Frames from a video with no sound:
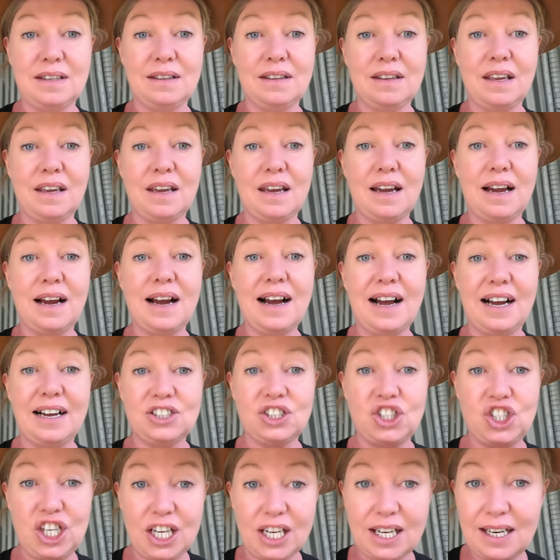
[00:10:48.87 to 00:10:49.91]
in there are
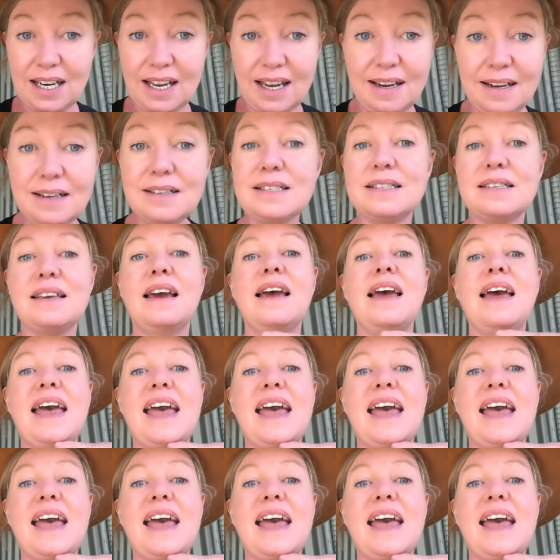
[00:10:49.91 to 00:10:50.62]
chicken eggs